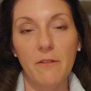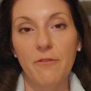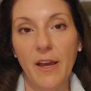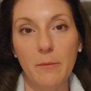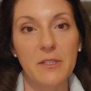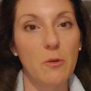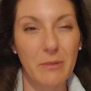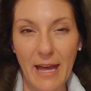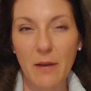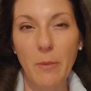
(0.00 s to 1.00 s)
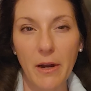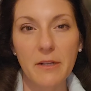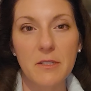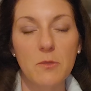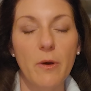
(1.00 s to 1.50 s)
family, so
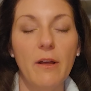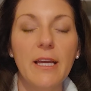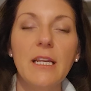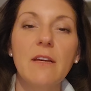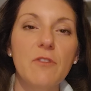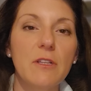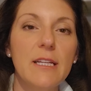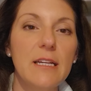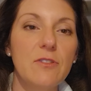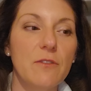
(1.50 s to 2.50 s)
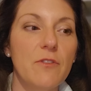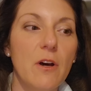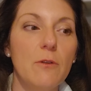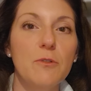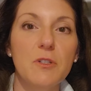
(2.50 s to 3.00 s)
blackberries as well, any of the leaves of
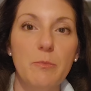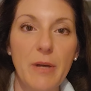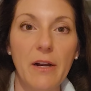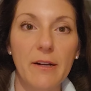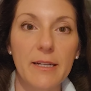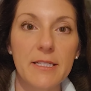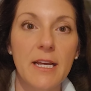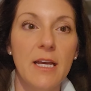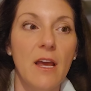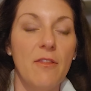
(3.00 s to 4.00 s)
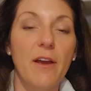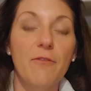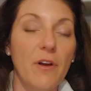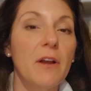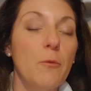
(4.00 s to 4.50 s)
those berries, they're
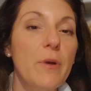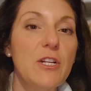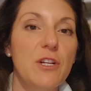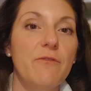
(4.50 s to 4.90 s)
very rich in